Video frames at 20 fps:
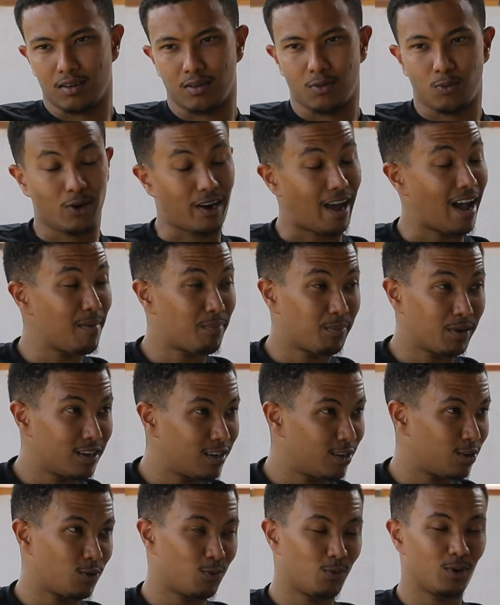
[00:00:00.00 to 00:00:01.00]
what happened
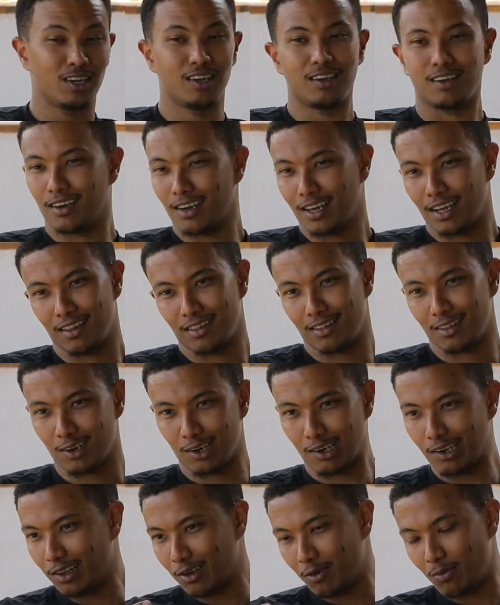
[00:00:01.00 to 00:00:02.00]
in your week, and
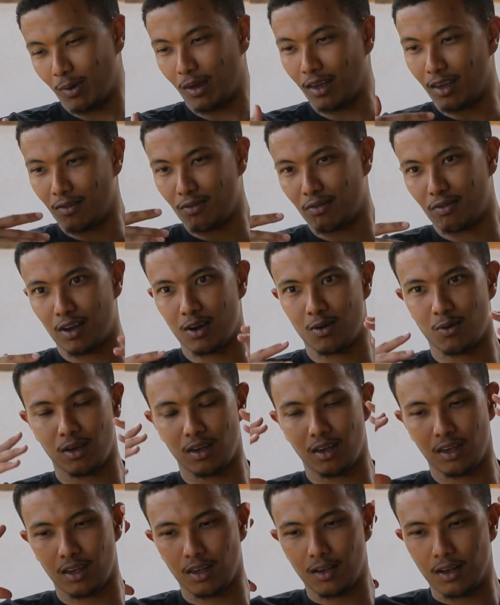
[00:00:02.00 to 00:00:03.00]
they'll be
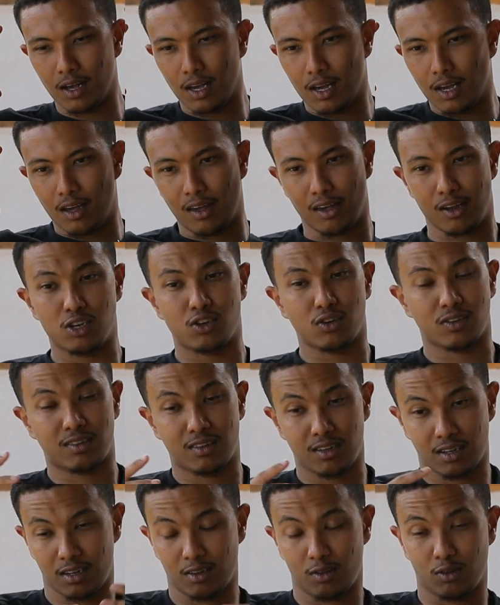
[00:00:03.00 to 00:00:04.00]
very
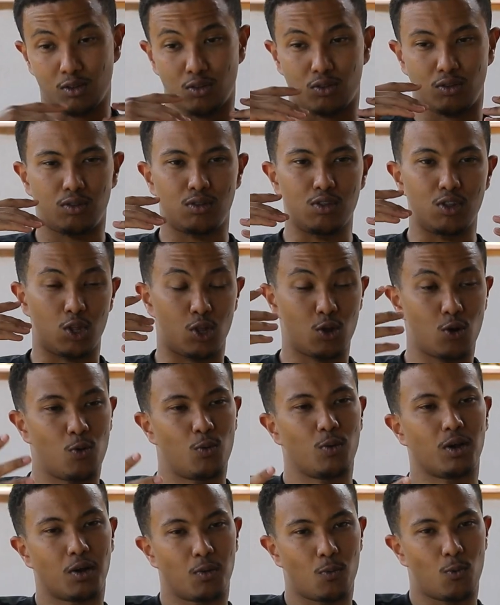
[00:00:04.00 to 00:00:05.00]
interested in
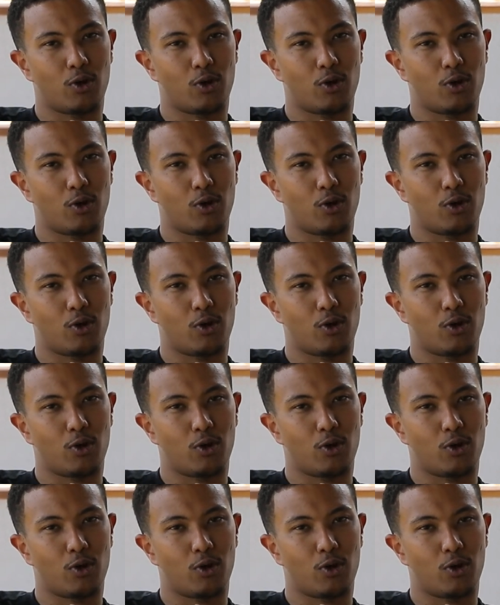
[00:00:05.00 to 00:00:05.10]
knowing